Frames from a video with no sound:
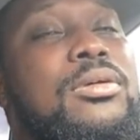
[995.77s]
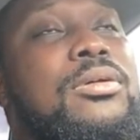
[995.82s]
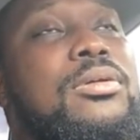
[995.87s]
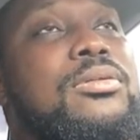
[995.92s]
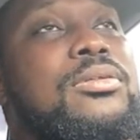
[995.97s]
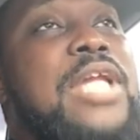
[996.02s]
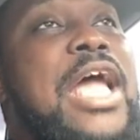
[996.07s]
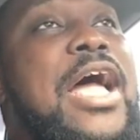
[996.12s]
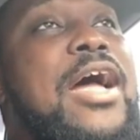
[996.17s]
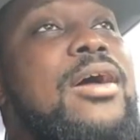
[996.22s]

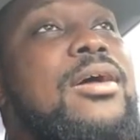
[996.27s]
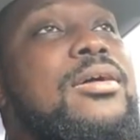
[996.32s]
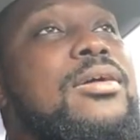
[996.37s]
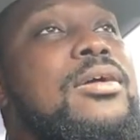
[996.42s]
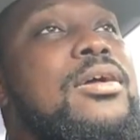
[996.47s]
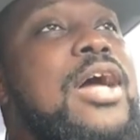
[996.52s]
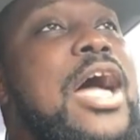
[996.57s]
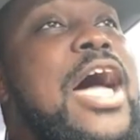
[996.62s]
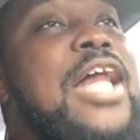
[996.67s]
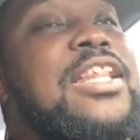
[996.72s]
Now,
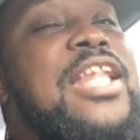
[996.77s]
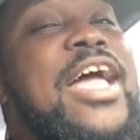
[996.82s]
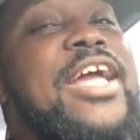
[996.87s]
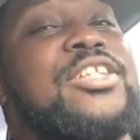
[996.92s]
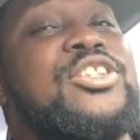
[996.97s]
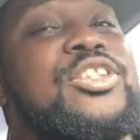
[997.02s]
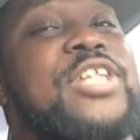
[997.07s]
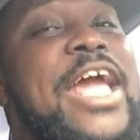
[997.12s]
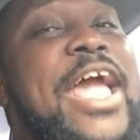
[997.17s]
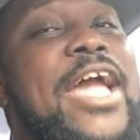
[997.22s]
I like
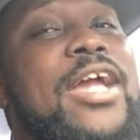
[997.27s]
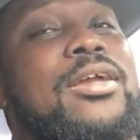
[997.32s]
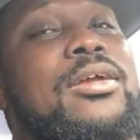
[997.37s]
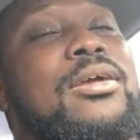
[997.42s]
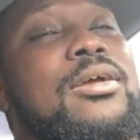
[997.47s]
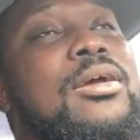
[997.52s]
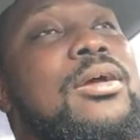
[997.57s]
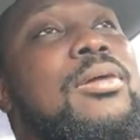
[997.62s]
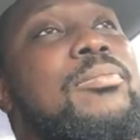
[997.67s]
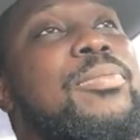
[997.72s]
Shaq,
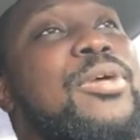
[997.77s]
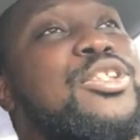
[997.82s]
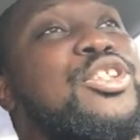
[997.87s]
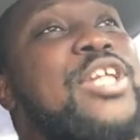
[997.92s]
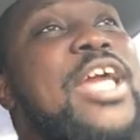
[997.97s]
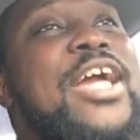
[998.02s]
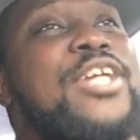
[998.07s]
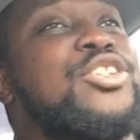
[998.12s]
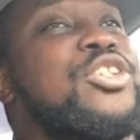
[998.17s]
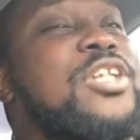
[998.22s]
but
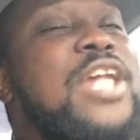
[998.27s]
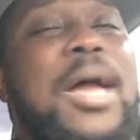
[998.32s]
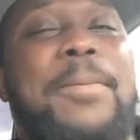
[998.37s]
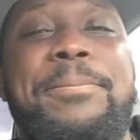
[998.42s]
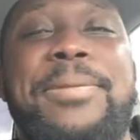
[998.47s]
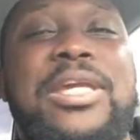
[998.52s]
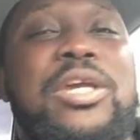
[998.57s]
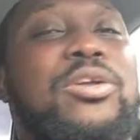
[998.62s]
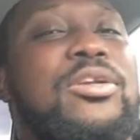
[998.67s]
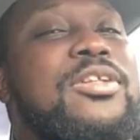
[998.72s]
Shaq should not
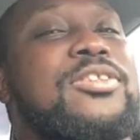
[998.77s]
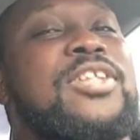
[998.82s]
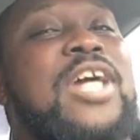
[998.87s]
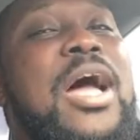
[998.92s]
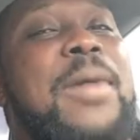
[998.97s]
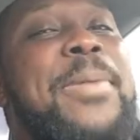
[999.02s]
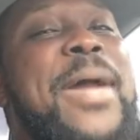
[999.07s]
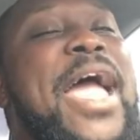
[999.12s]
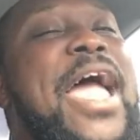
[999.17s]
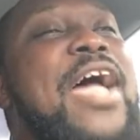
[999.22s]
be on the
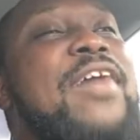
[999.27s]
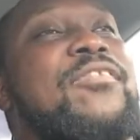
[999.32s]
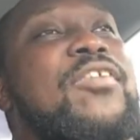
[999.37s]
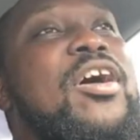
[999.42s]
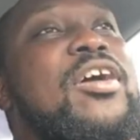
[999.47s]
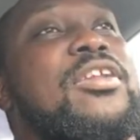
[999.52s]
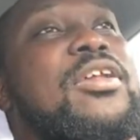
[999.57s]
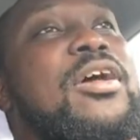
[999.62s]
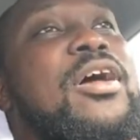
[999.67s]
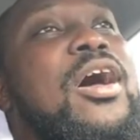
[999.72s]
top half
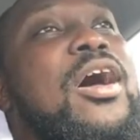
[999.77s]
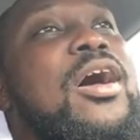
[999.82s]
of the